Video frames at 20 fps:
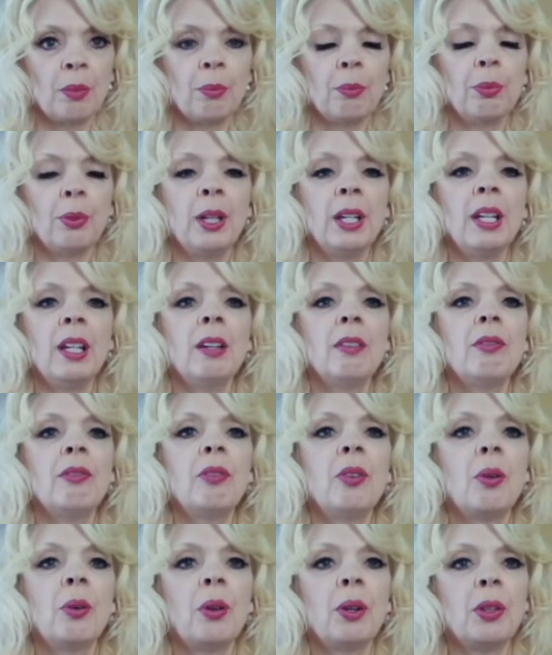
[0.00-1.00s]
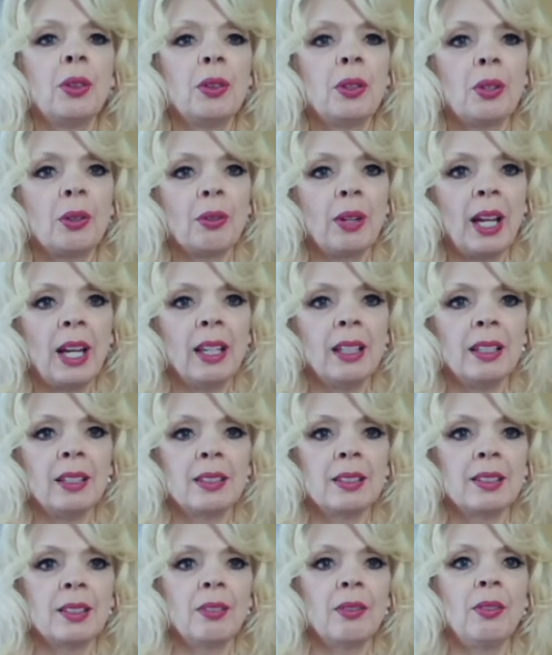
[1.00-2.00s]
bringing forth the
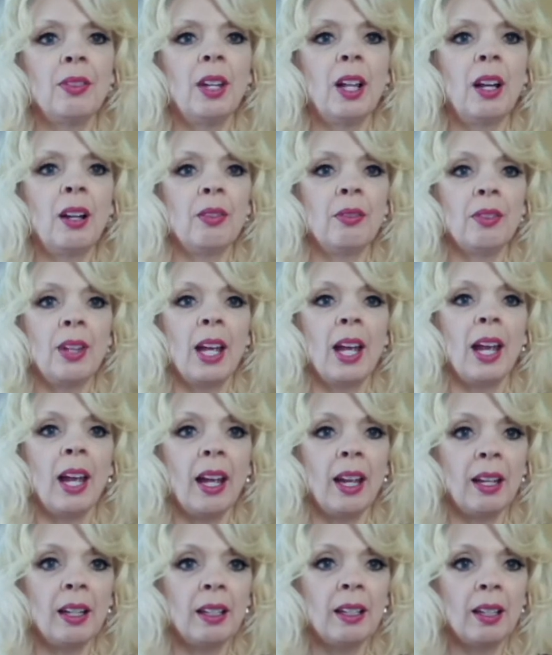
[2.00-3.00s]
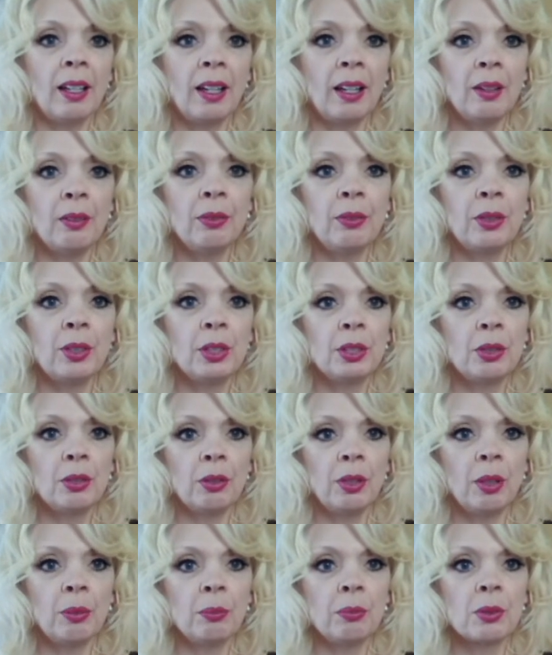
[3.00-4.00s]
grandness of love, and love
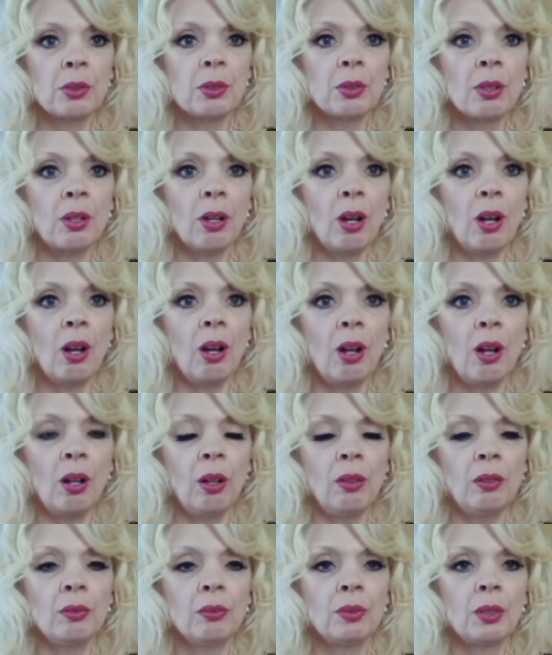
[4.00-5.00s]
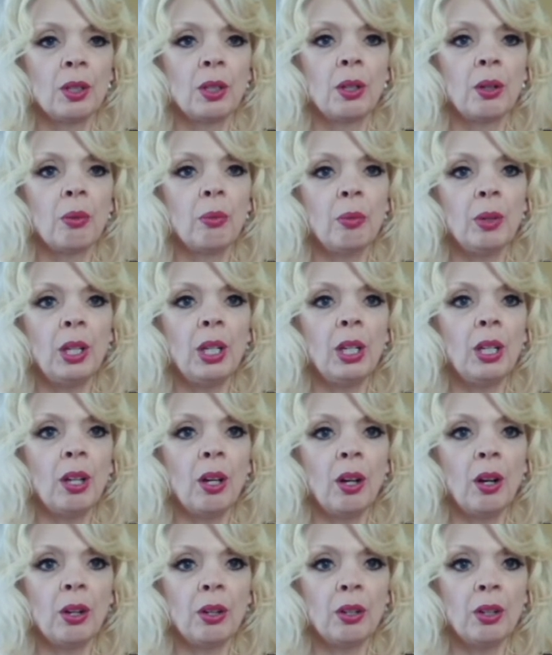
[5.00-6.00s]
trumps all. We
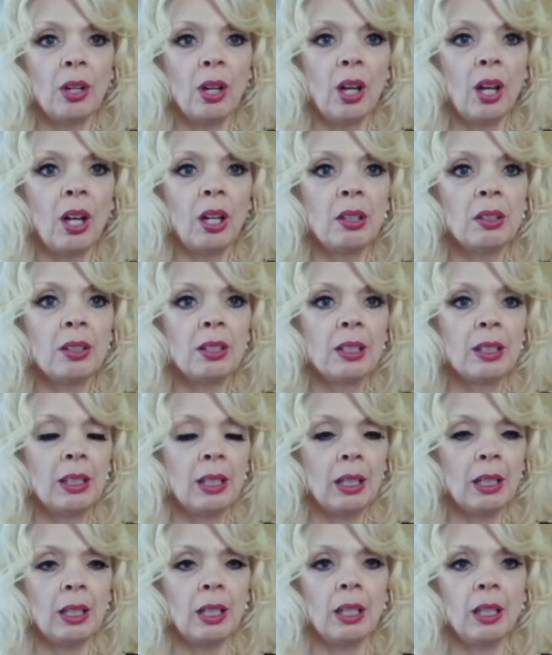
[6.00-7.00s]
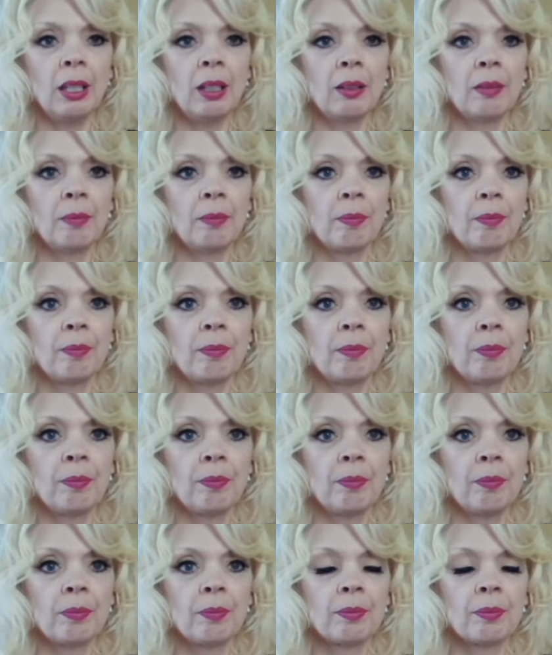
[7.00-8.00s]
are not kidding.
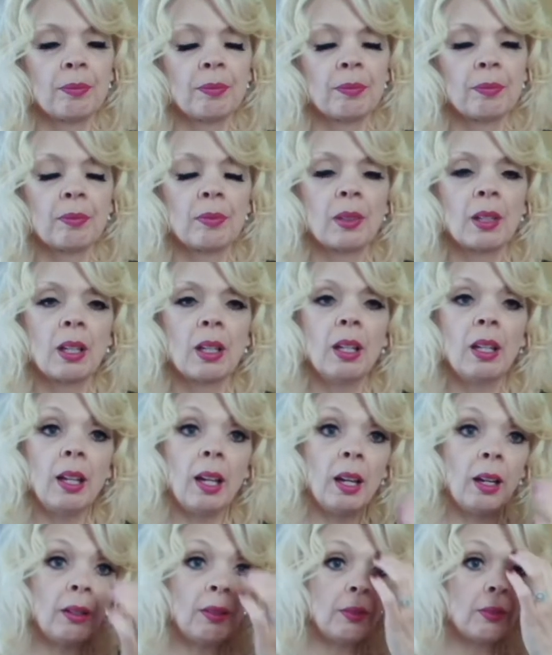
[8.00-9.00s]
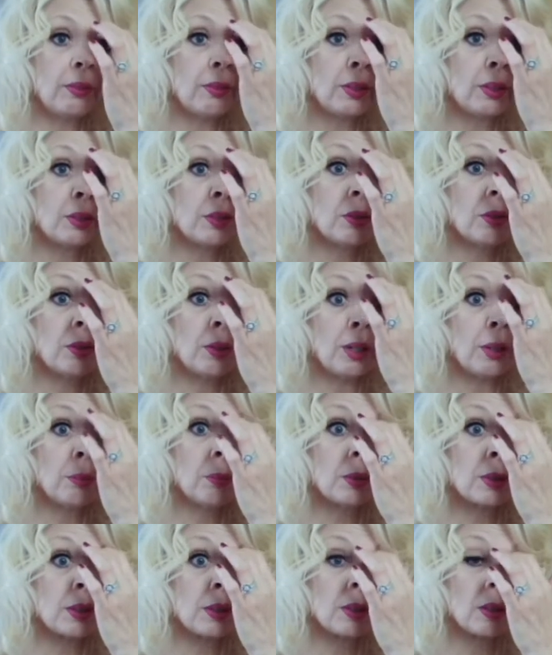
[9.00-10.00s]
Love
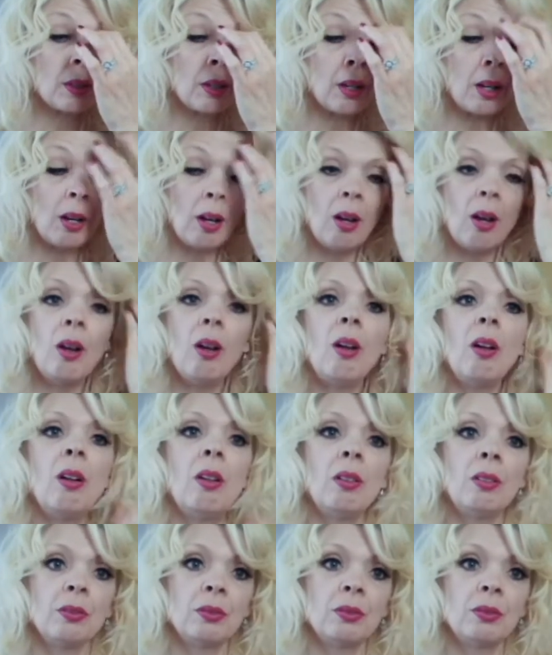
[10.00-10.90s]
trumps all.